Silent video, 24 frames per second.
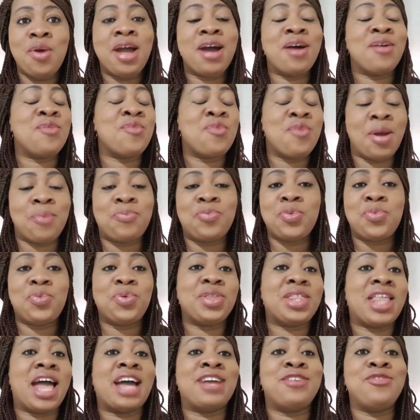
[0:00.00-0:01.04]
Well,
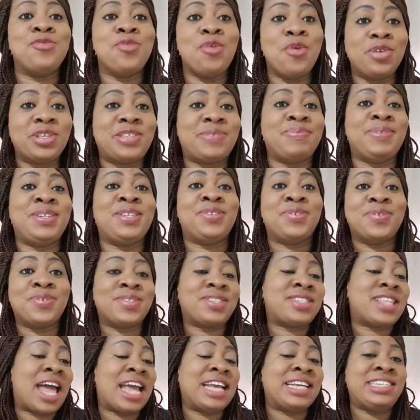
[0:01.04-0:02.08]
people that knows me
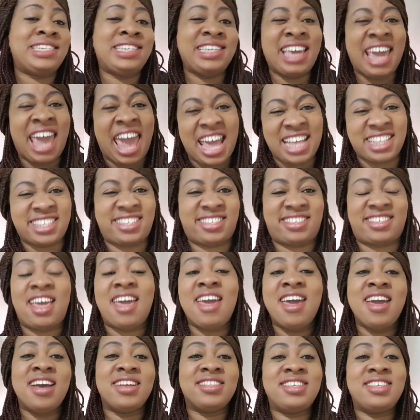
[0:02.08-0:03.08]
knows that, yes,